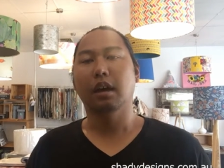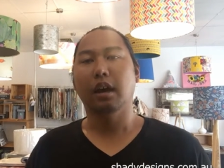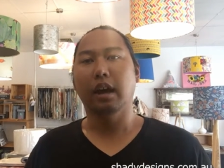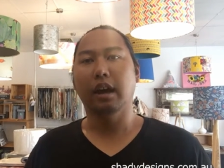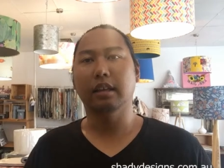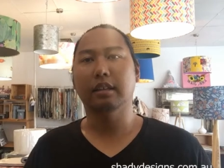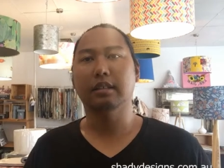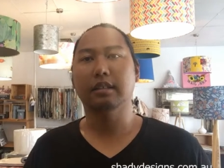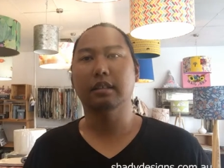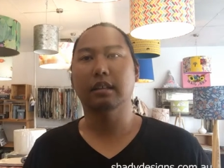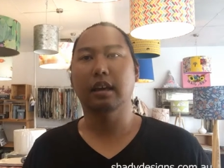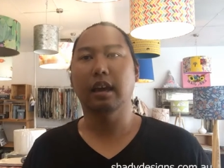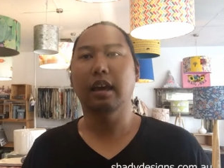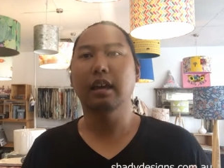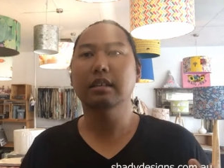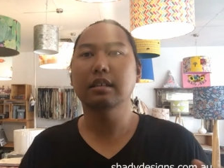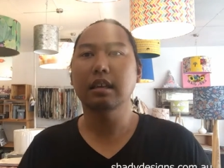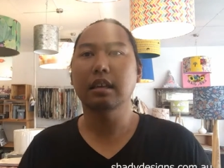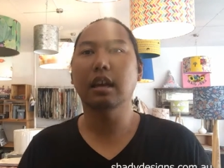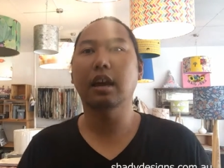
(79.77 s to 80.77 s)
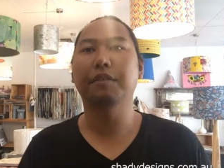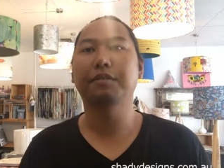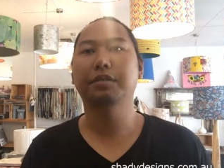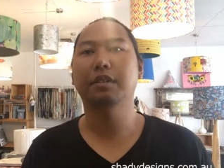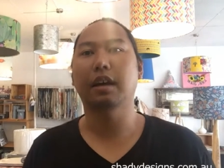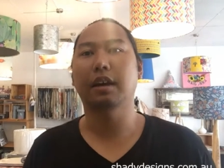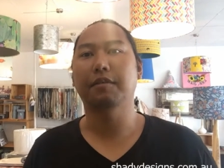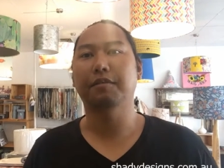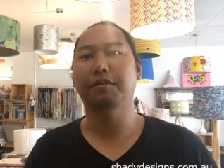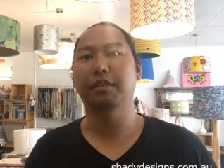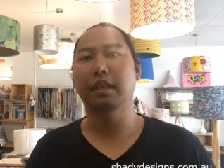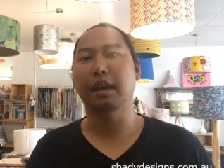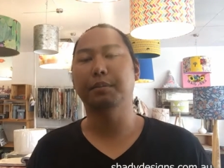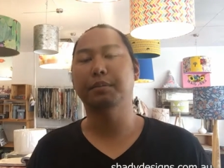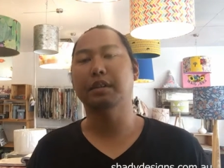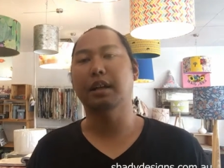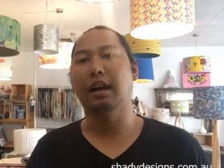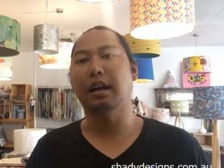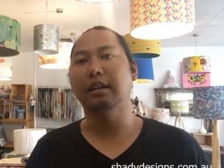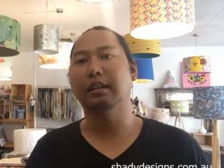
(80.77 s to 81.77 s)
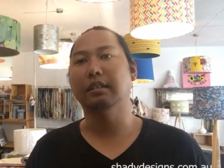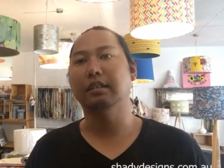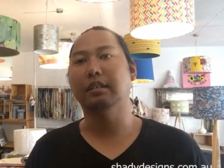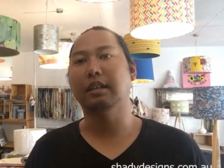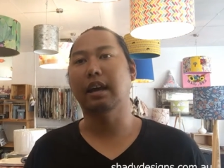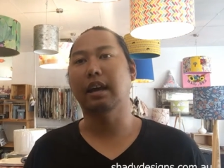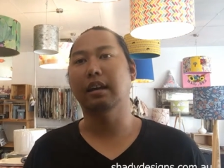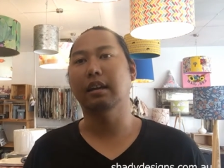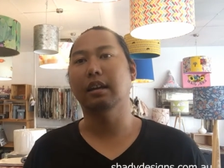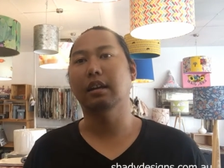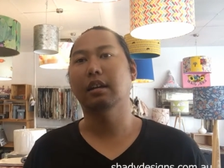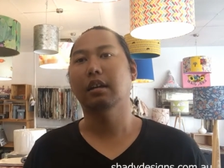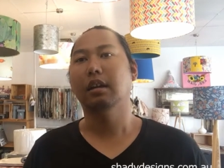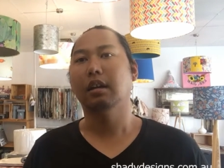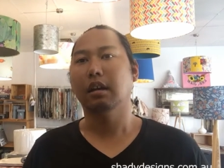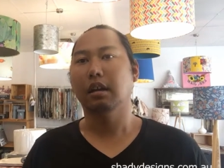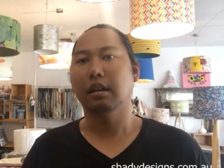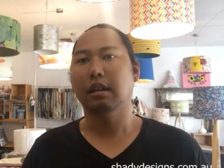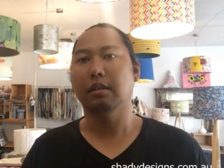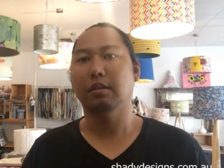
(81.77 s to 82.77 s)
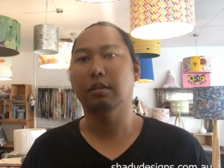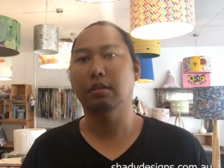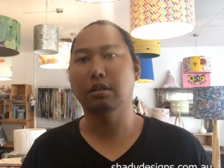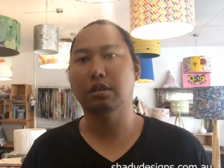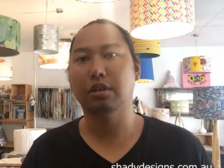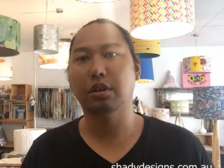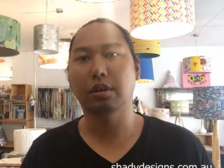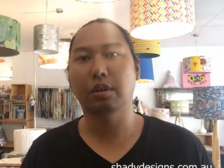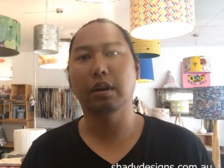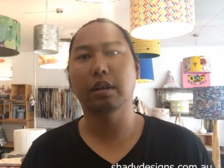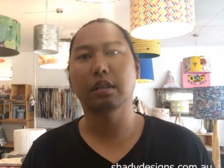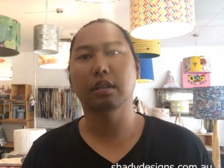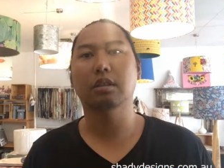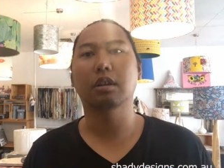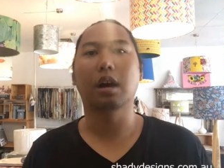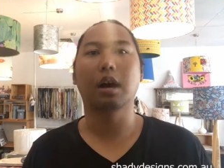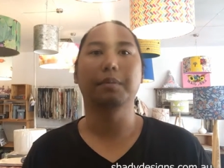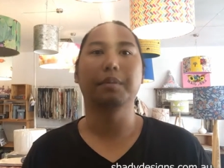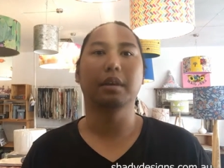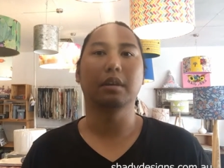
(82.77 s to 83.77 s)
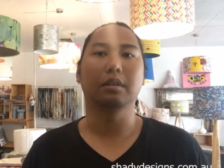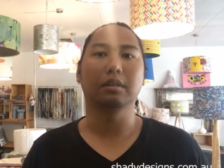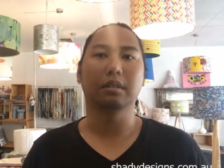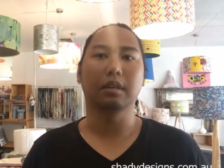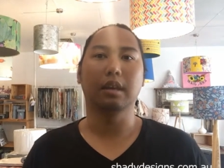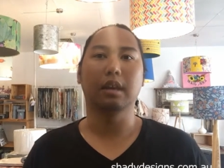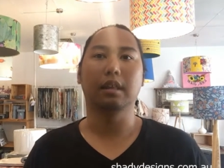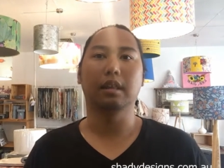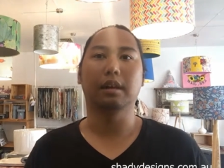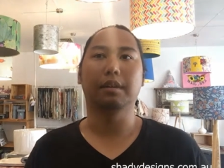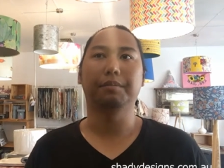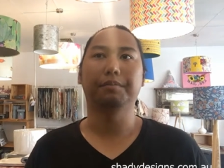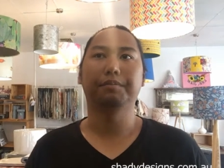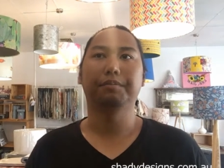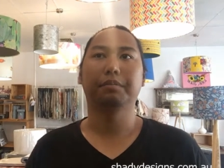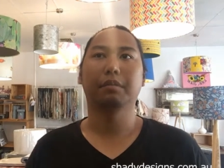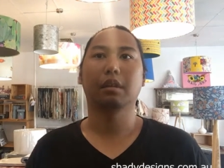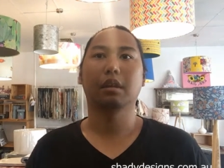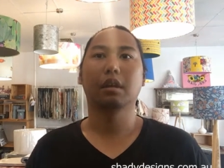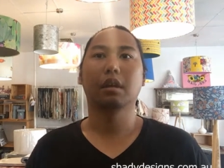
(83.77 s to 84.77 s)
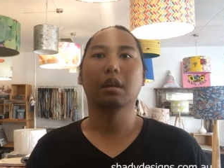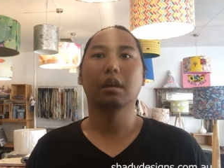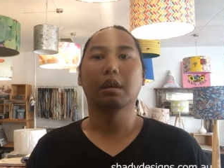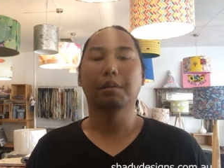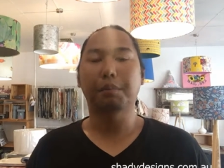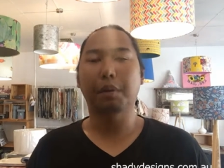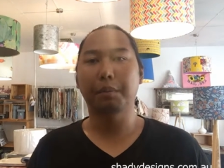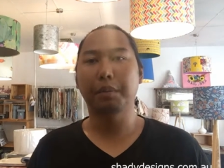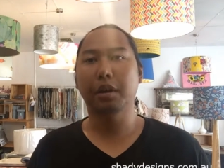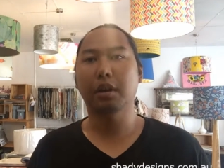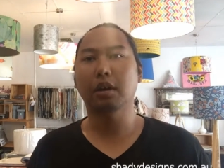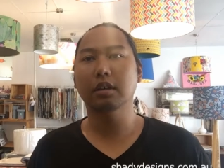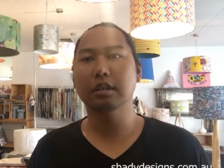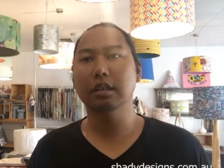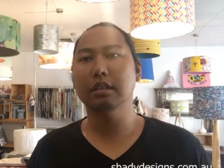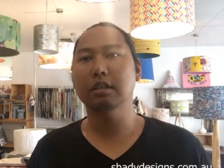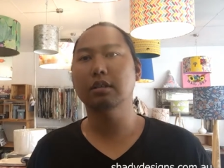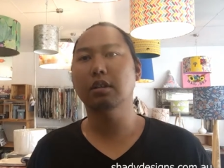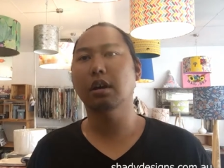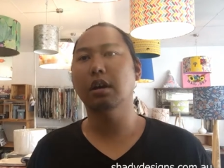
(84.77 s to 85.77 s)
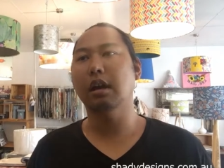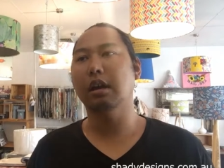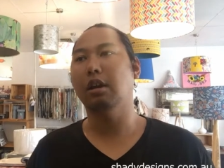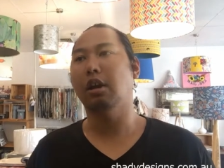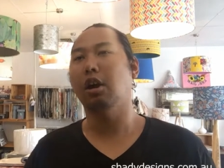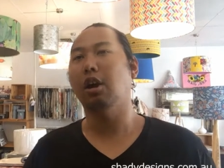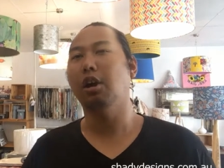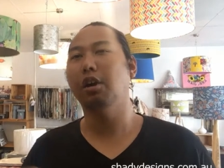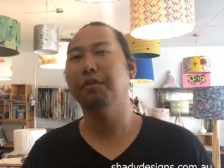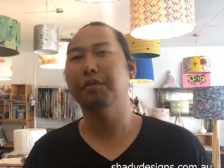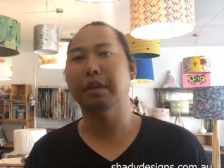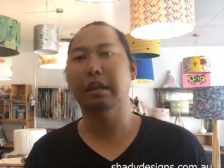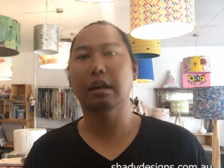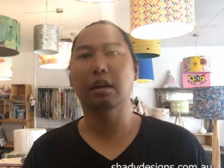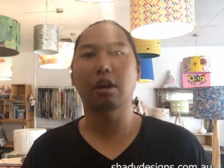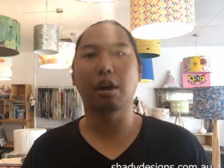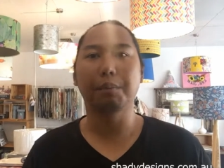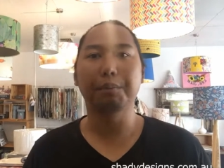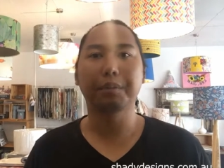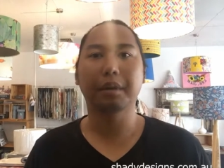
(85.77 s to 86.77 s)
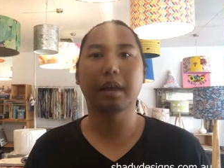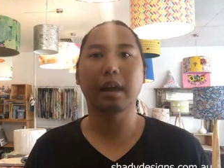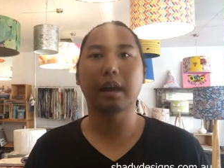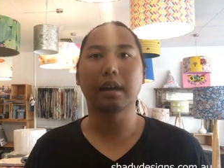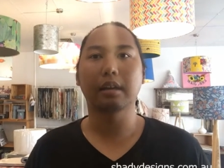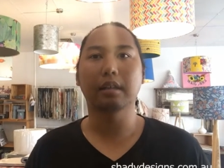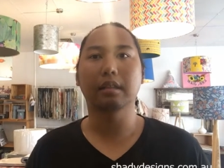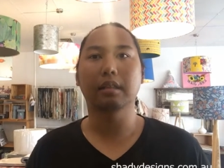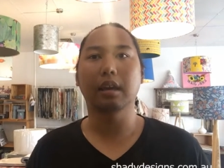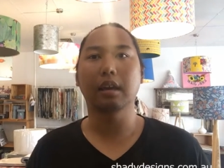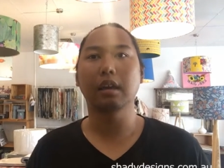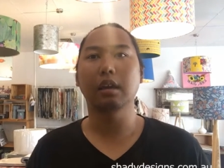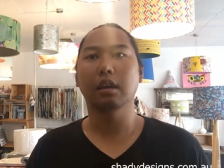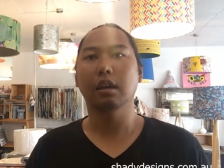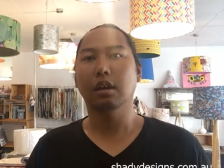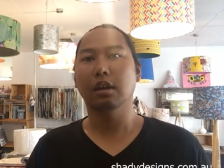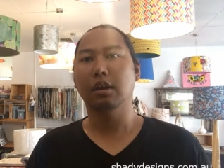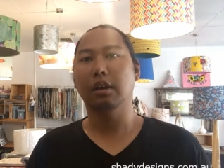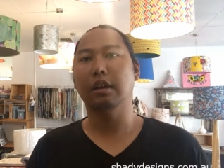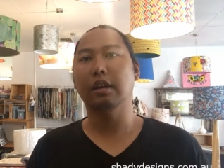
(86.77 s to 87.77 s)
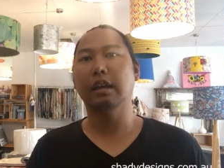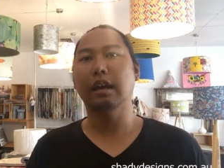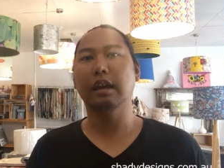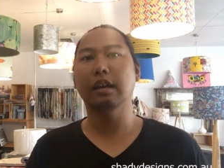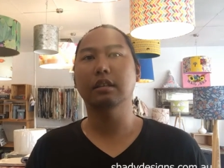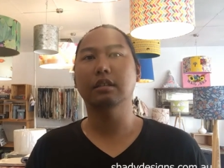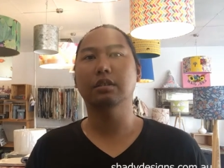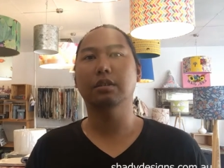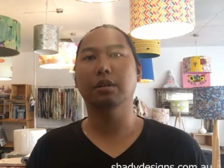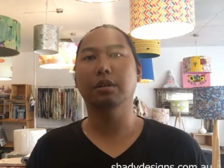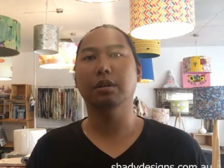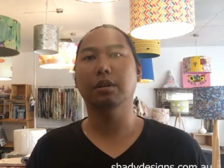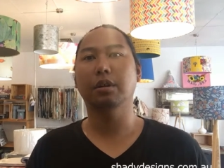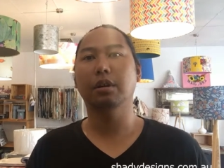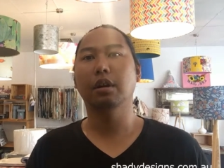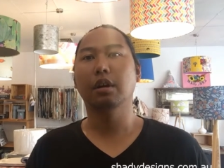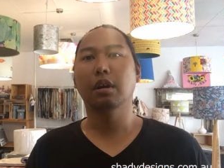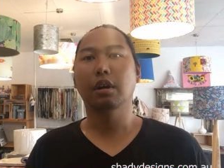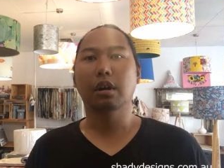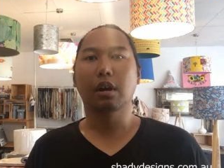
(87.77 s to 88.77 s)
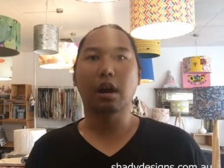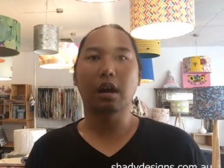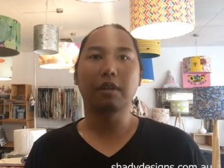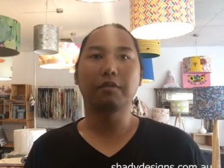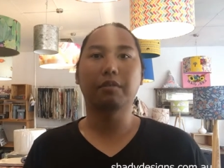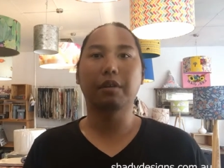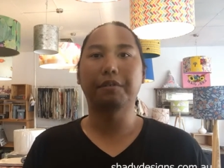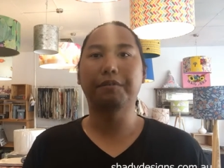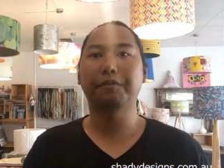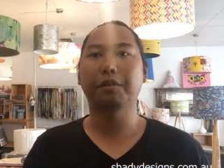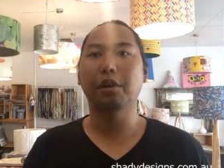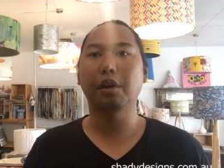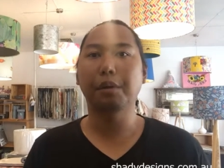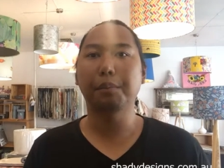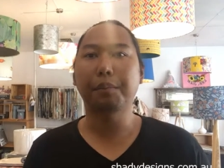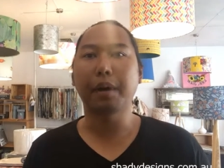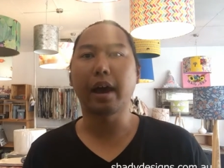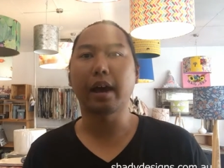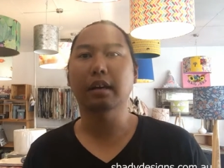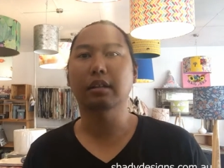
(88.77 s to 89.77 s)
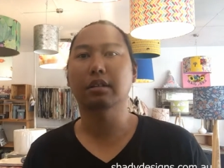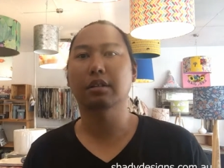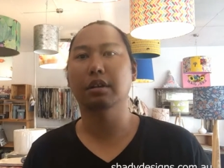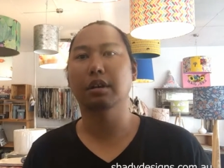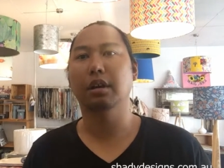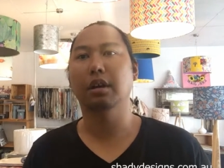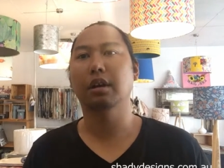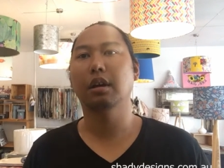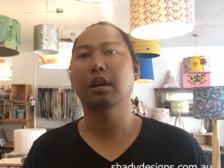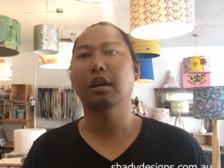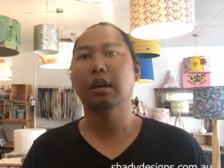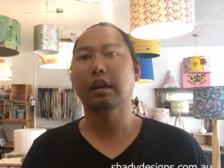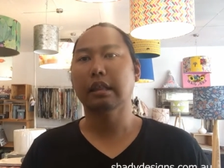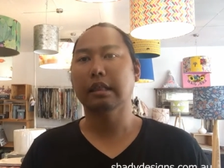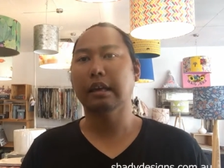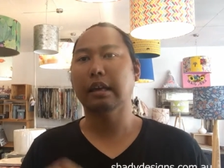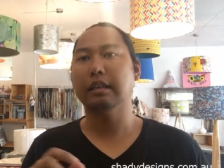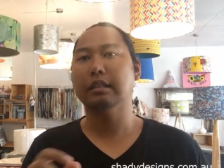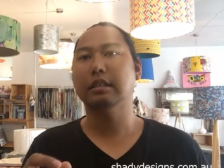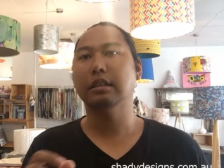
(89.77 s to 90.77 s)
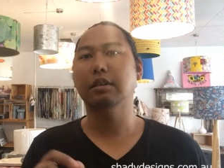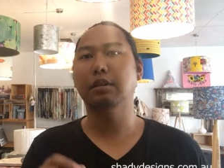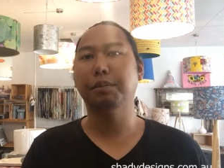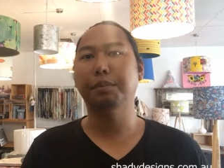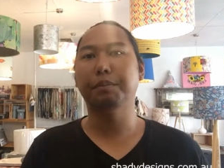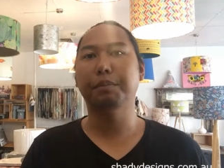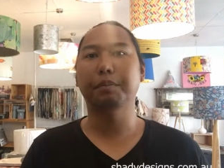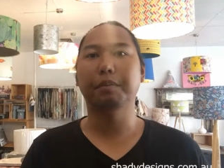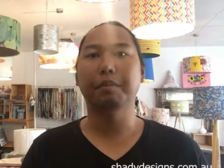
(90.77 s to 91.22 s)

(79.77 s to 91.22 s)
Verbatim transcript: it's easy enough for them to understand it during the time that you're together. But because it's not an overly complicated thing, you need to kind of refer back to these little